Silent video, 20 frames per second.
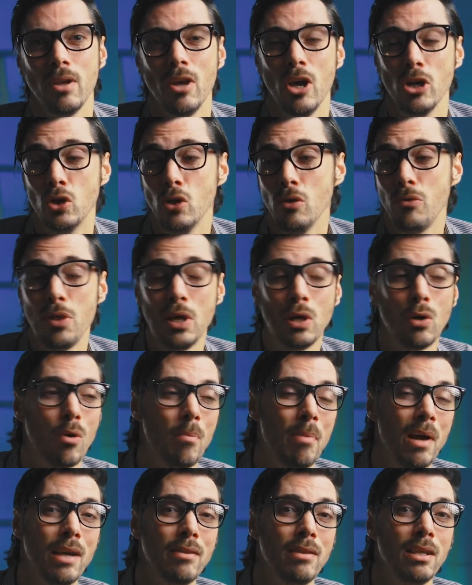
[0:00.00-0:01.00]
A good thing or a
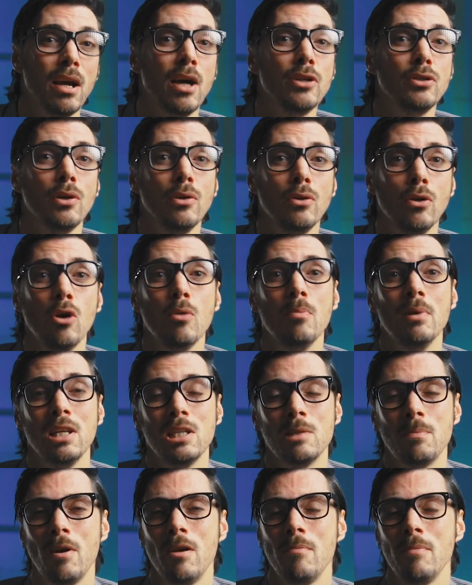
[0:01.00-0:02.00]
bad thing, I don't know, but
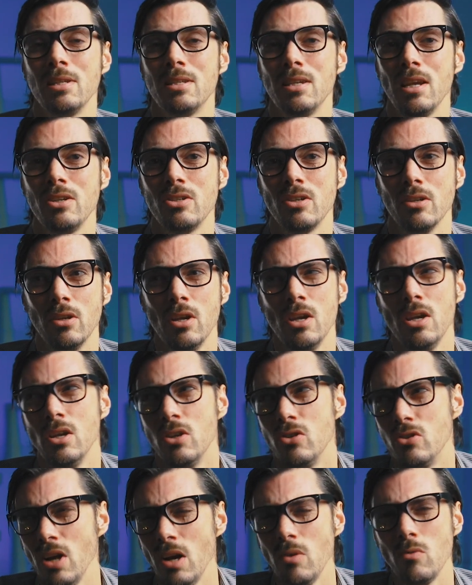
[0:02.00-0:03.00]
experimentation
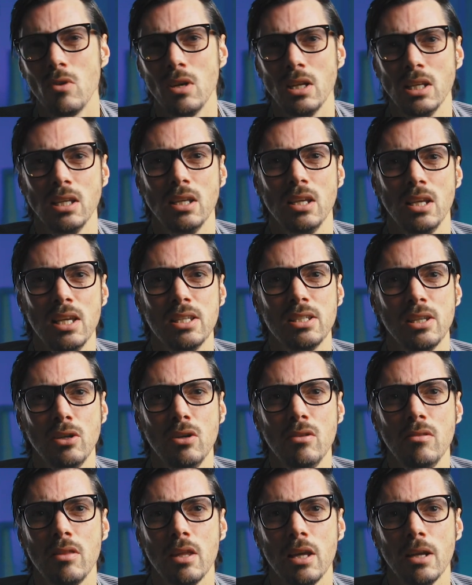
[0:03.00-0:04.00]
generally is a
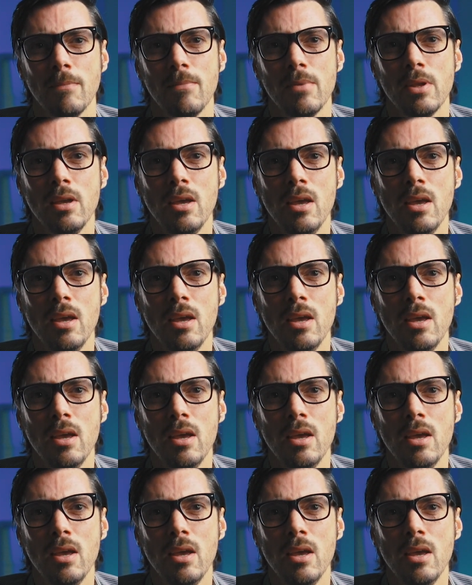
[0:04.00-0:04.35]
good thing.